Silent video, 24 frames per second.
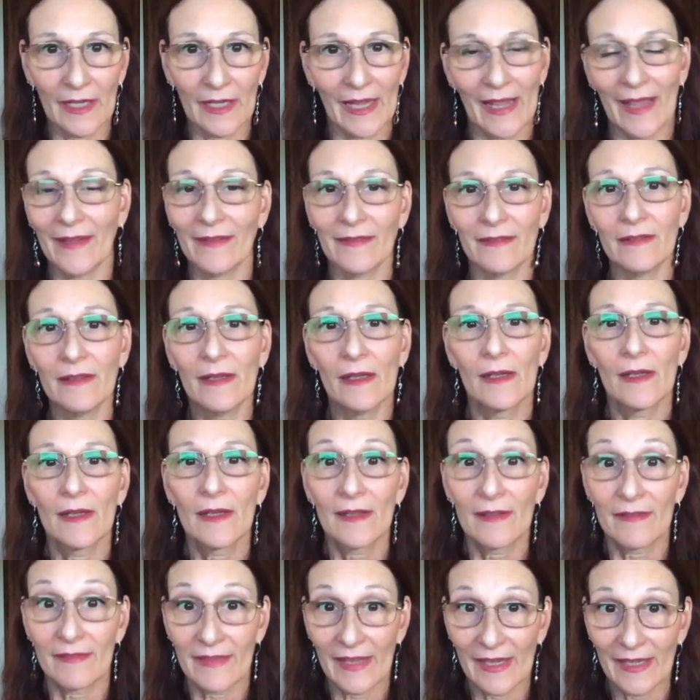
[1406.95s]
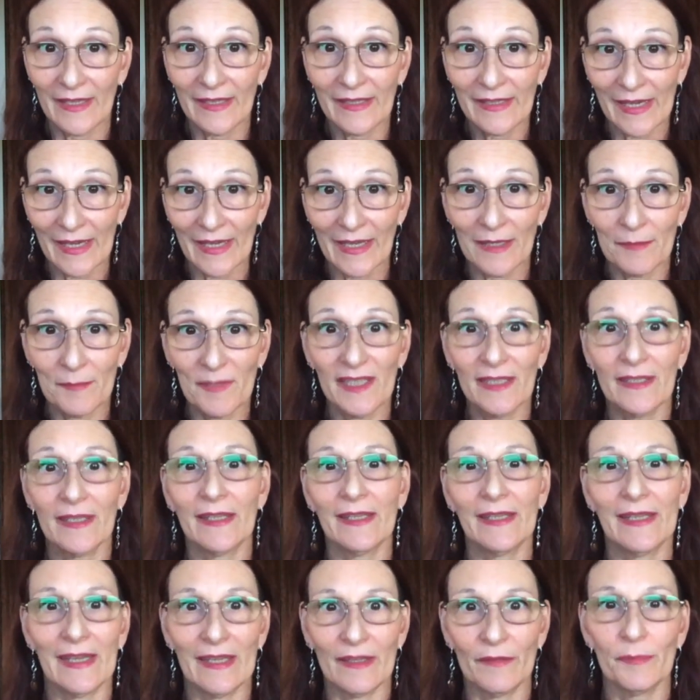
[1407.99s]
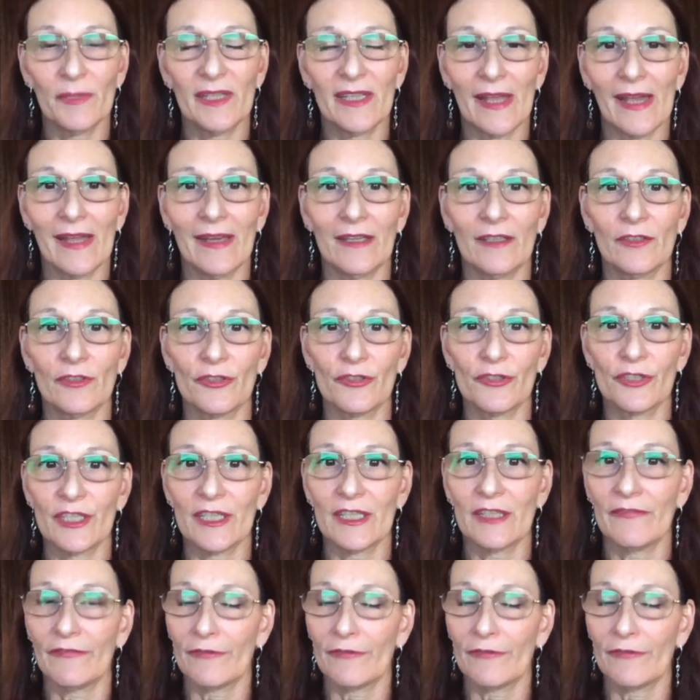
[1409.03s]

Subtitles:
And they came in and gave me that energy